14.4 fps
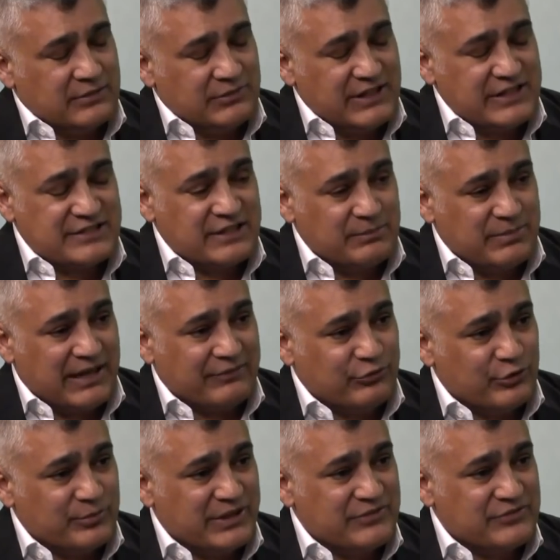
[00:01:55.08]
listed
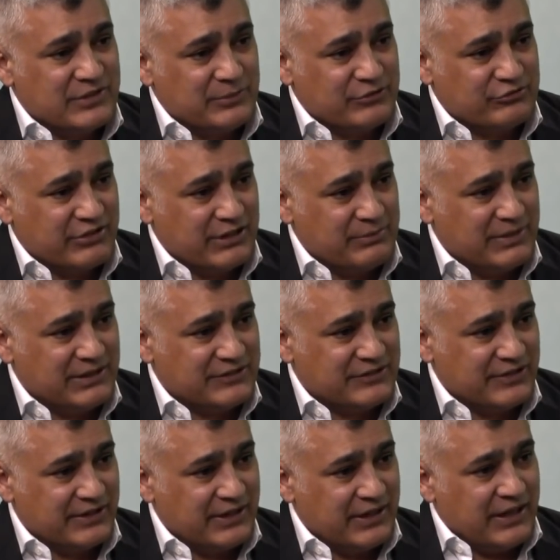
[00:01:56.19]
platform gives them the
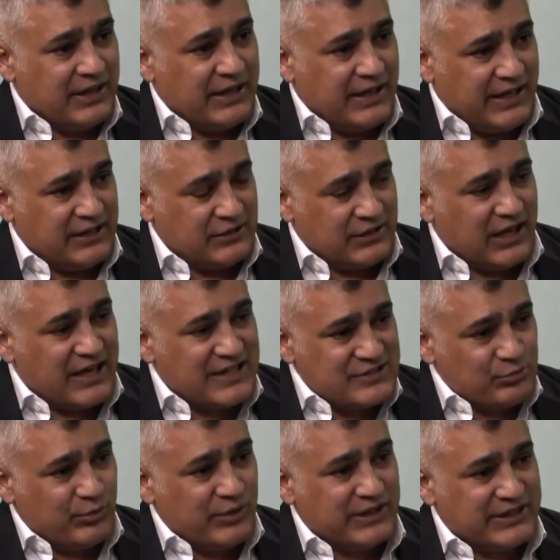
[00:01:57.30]
credibility, and us
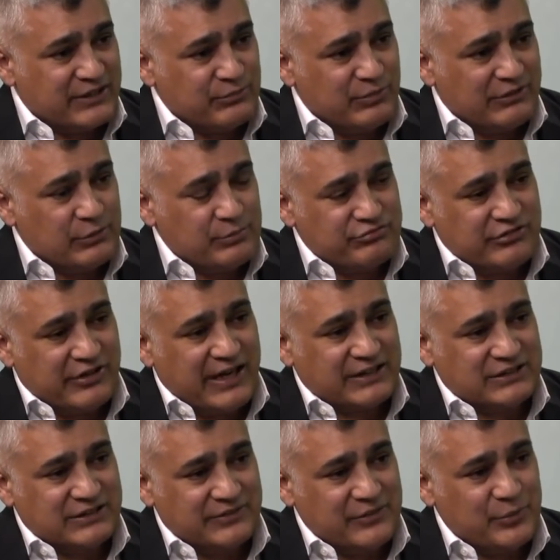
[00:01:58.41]
working very
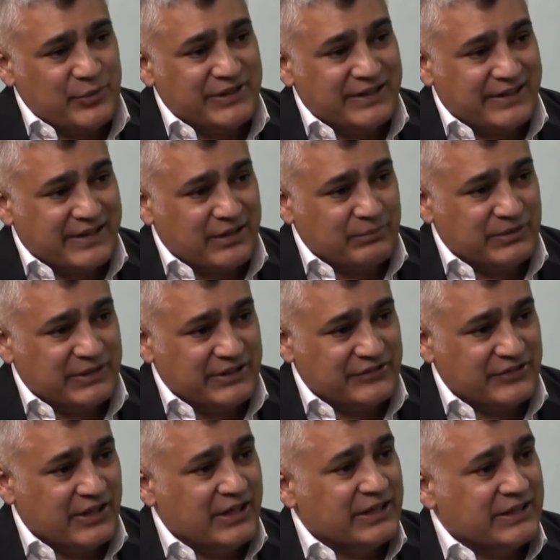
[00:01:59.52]
proactively with the companies
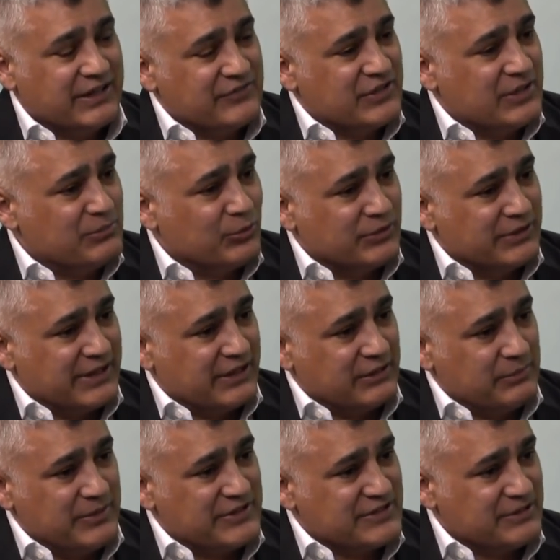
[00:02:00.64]
gives them all the other
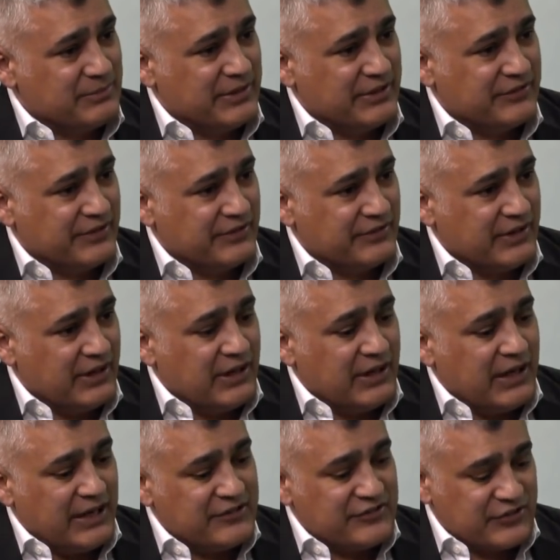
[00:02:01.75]
bits and pieces. And